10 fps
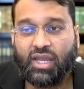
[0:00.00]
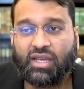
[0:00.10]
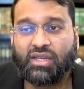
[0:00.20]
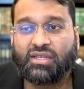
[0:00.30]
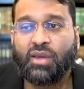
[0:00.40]
a
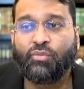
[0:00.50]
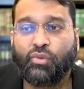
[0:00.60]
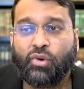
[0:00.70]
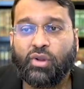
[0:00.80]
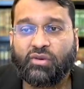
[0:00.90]

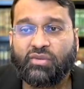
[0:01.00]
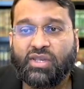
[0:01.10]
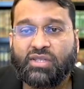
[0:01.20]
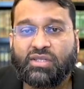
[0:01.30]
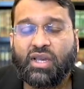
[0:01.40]
contemporary of
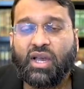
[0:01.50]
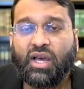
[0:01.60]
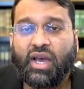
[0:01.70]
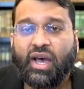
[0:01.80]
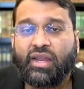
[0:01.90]
his,
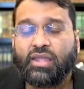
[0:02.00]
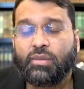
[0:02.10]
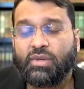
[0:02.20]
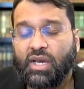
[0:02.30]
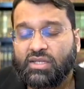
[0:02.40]
Al-Harith
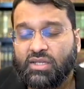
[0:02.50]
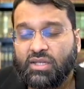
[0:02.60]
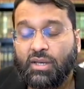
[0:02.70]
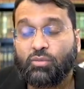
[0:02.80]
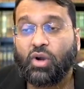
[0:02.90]
ibn Asad
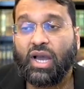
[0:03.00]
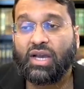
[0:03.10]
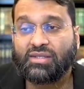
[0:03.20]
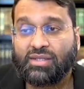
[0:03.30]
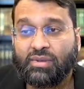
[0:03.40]

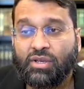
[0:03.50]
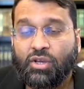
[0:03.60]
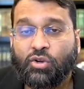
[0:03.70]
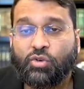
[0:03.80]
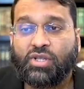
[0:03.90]
Al-Muhasibi,
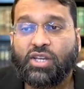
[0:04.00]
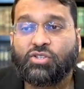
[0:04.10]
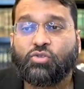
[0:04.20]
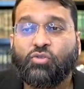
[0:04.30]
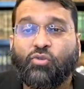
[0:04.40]
who
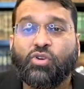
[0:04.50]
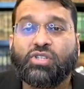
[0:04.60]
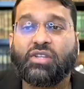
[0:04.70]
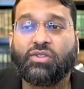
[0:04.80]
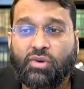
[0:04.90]
died two
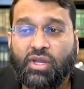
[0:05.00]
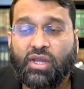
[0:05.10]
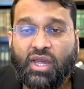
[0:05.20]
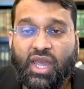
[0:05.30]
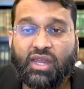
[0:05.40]

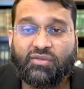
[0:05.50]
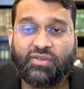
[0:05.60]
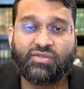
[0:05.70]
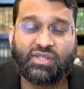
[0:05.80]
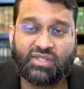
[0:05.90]
forty-three, eight
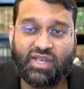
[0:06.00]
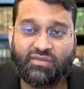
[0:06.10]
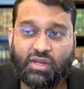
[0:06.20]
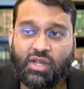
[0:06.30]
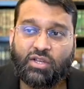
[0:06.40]

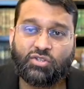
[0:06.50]
fifty-seven.